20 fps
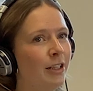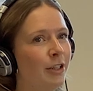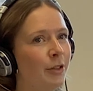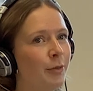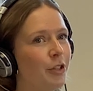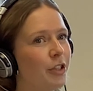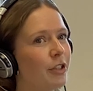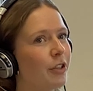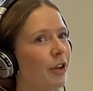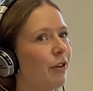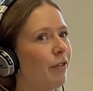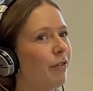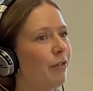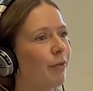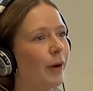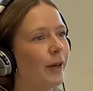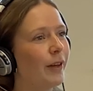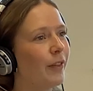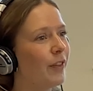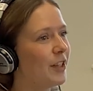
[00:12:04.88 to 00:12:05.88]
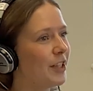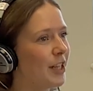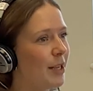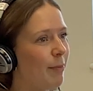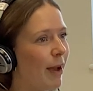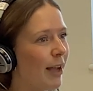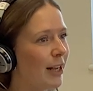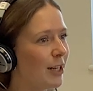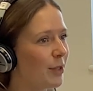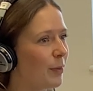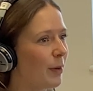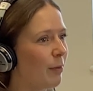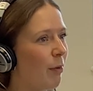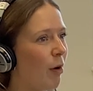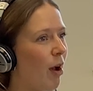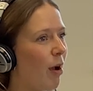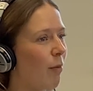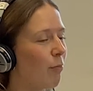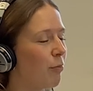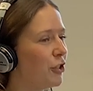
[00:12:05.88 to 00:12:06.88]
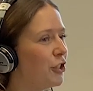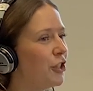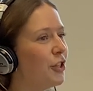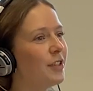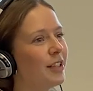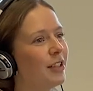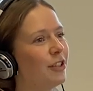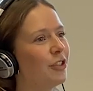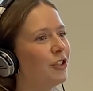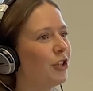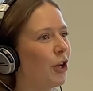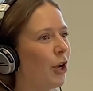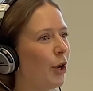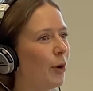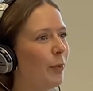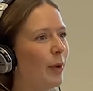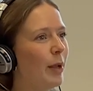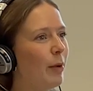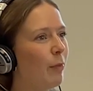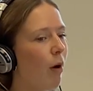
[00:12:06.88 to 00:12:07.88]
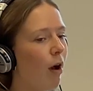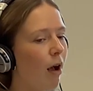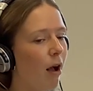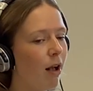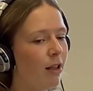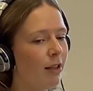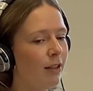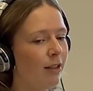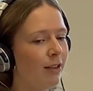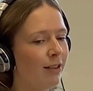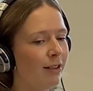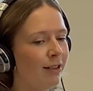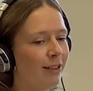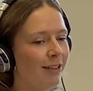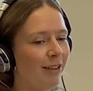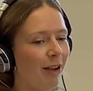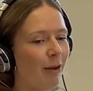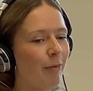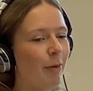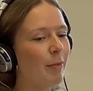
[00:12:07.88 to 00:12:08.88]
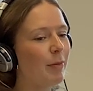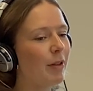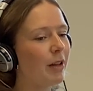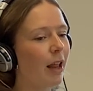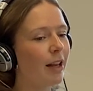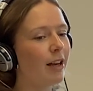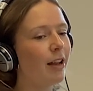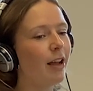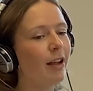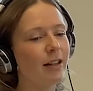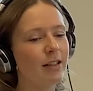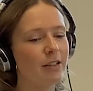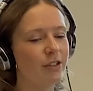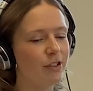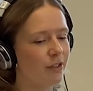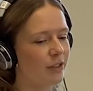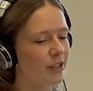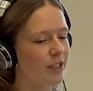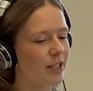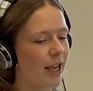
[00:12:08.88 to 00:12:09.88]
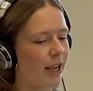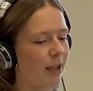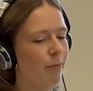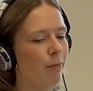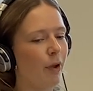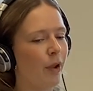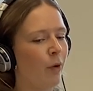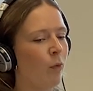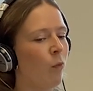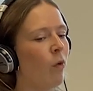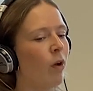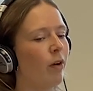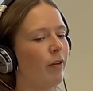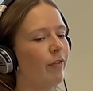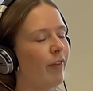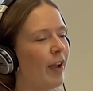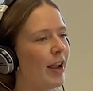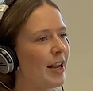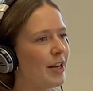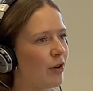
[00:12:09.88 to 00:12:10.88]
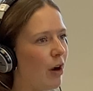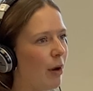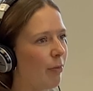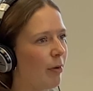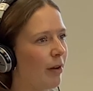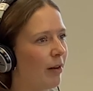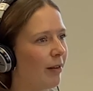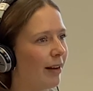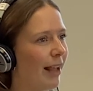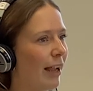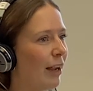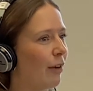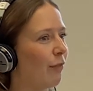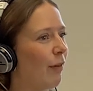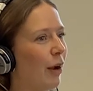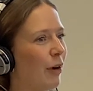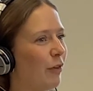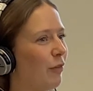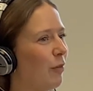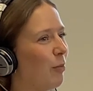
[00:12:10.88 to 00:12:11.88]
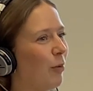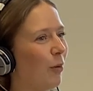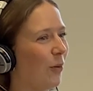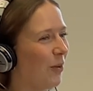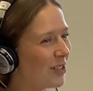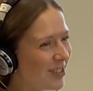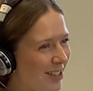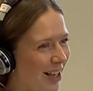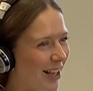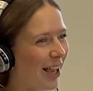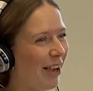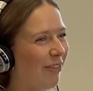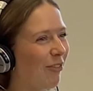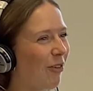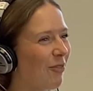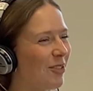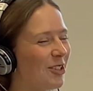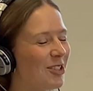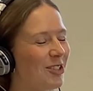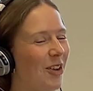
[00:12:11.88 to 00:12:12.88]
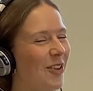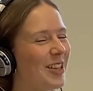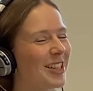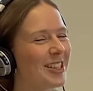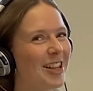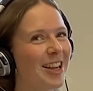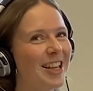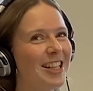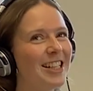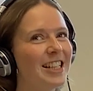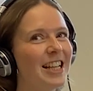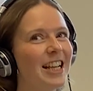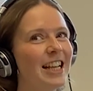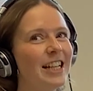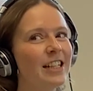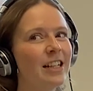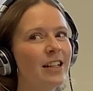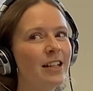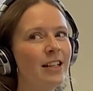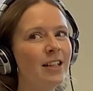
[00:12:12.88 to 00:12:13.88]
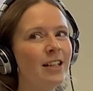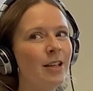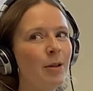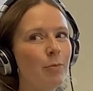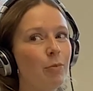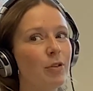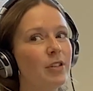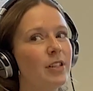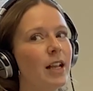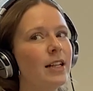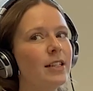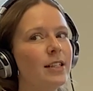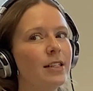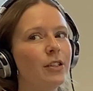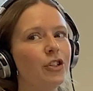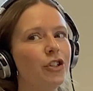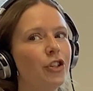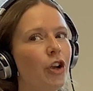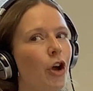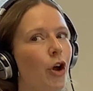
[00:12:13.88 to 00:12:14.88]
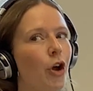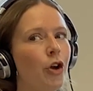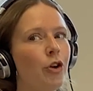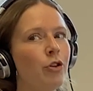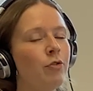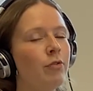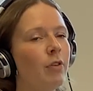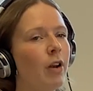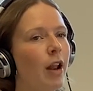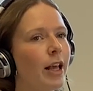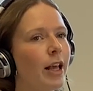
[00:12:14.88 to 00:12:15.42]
We were just kind of thrown in the deep end. We were producing the show. I remember learning to do the tech and putting one fader up and getting a round of applause. Everyone was so excited. Presenting the show,